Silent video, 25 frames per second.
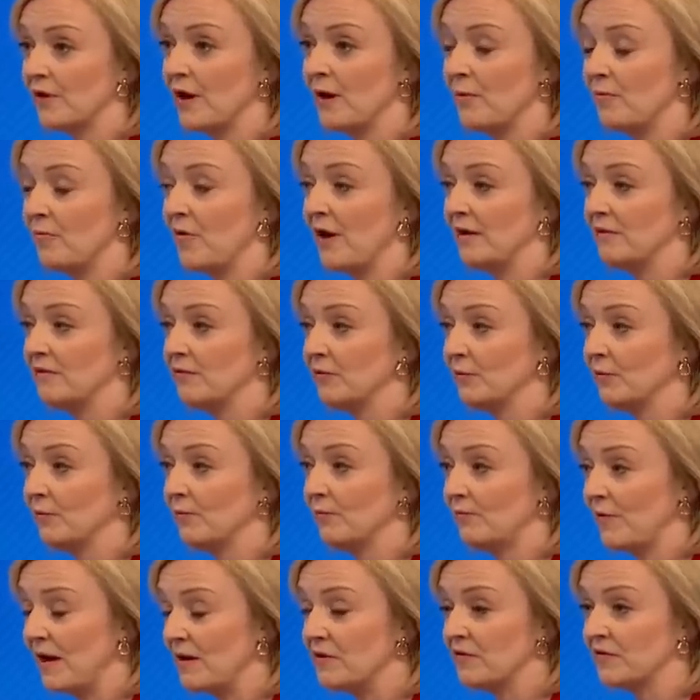term rental,
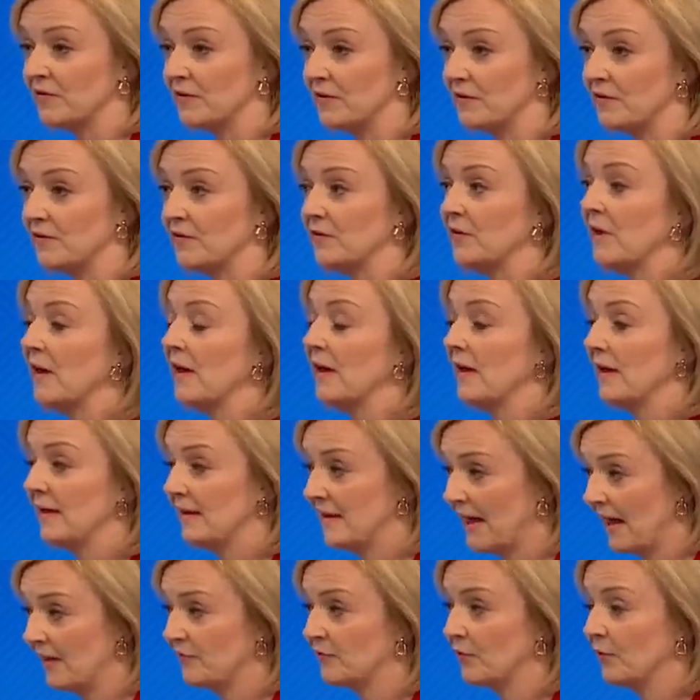renters
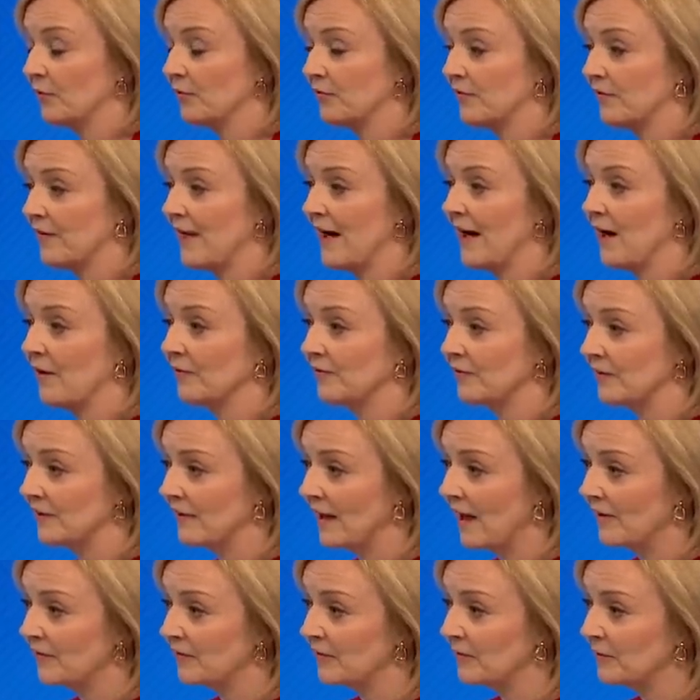get onto the housing
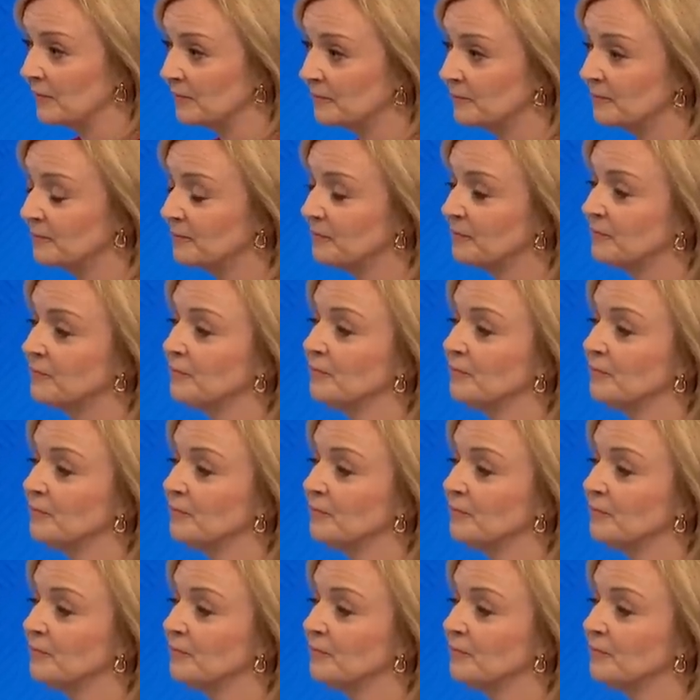ladder. OK,